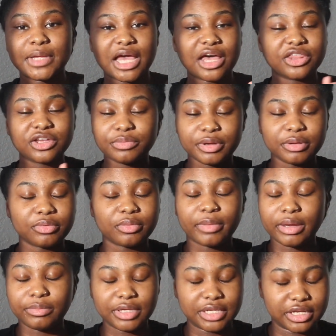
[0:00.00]
other people
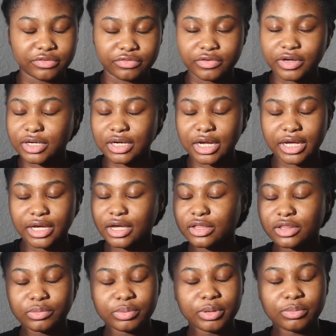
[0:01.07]
may be different. Like
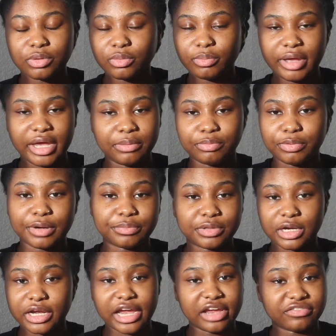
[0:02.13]
other people may prep
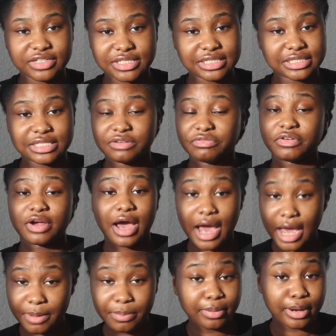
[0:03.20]
their canvases different.
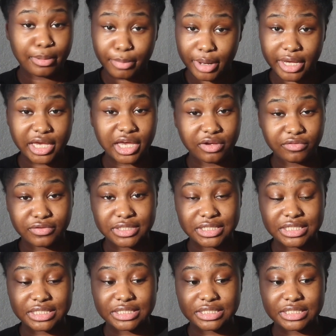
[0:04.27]
I prep my
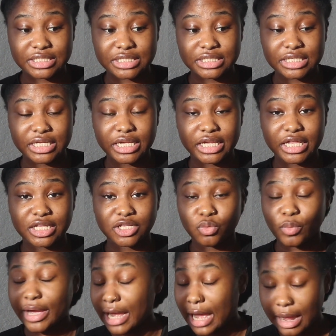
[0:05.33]
canvases the
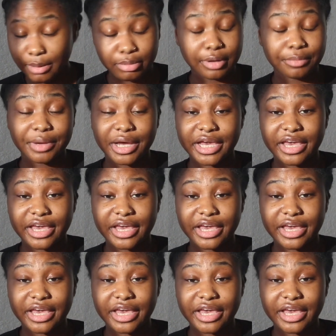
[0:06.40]
way I prep my